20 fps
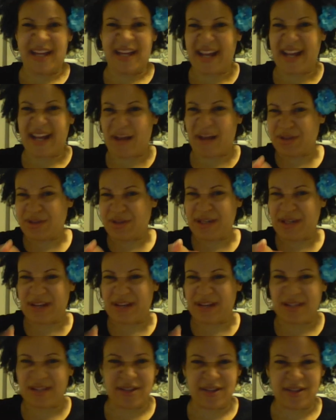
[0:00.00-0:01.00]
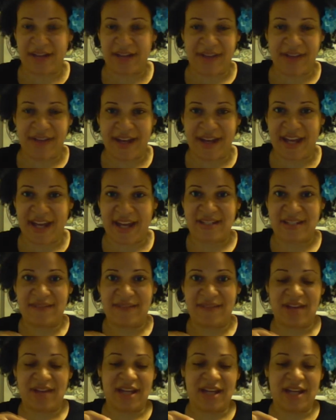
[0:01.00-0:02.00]
I'll put it down to either $8.99 or
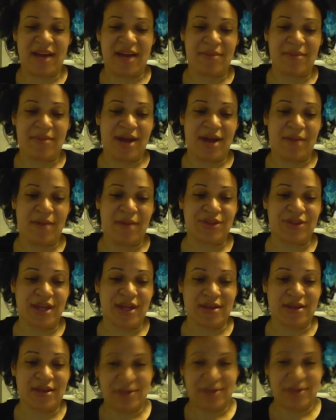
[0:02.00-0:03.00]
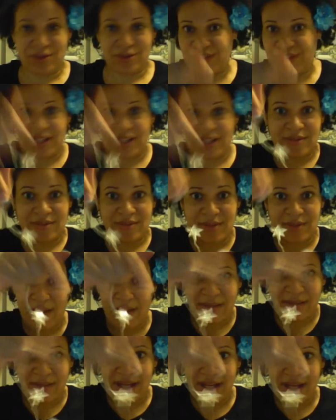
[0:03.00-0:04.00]
$7.99. But I'll put that. You'll see it down
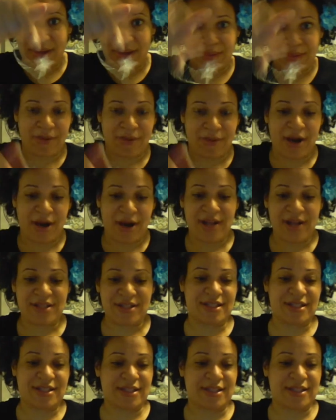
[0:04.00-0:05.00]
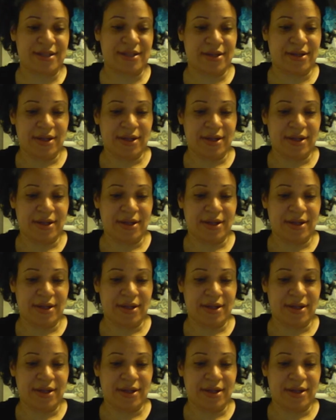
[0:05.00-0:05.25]
below the price.